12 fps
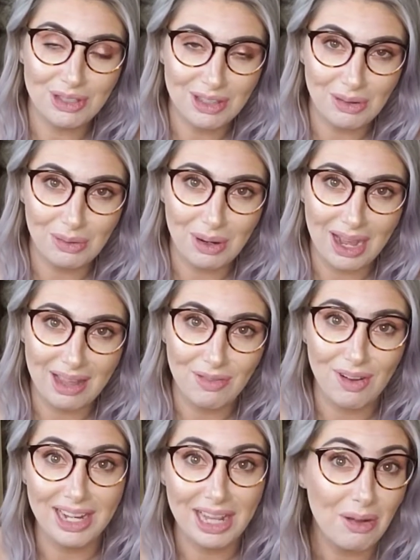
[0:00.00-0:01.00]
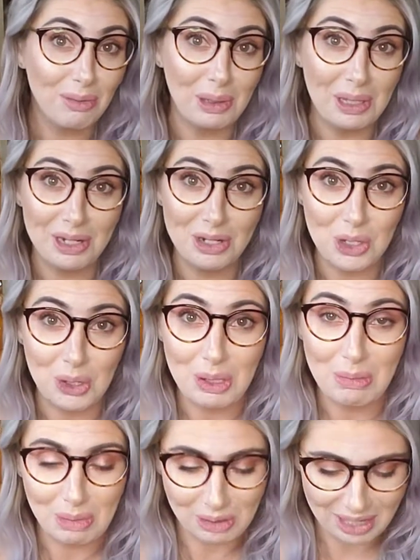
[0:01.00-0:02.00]
So I find that really
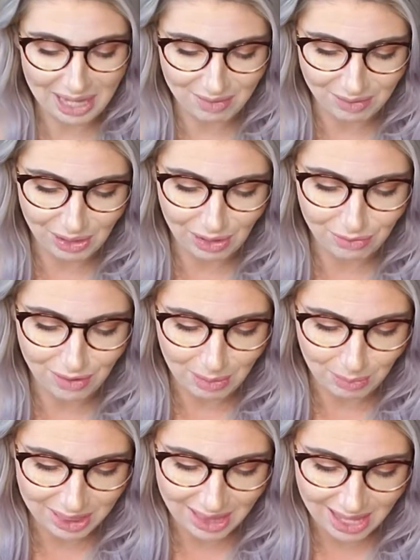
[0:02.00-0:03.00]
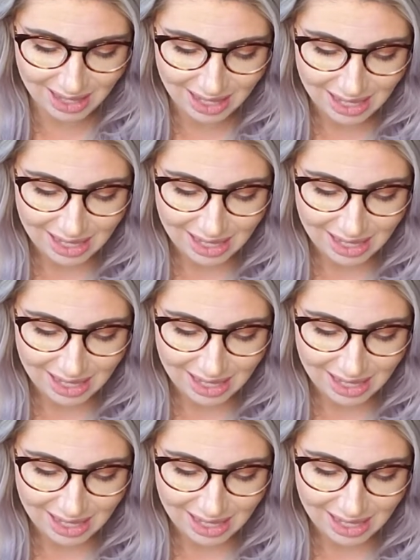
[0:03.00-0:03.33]
enjoyable. I have a lot of fun with it.